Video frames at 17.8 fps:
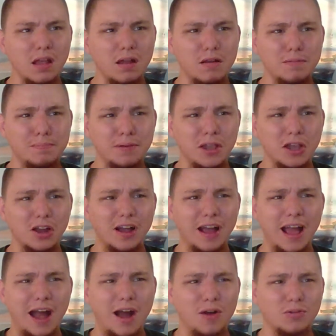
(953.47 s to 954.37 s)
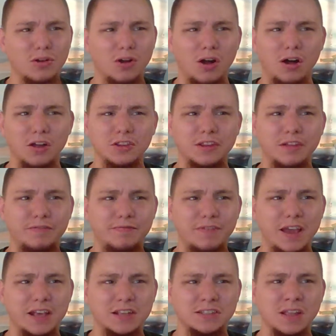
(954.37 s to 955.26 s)
Pure alcohol in the
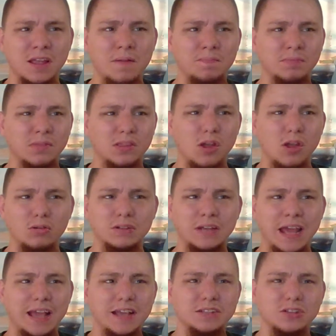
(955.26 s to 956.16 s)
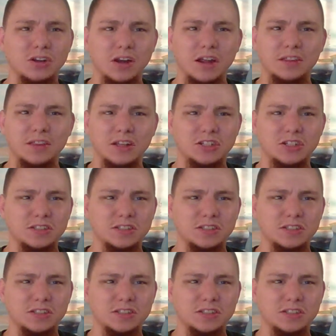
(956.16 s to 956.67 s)
face. No taste or anything,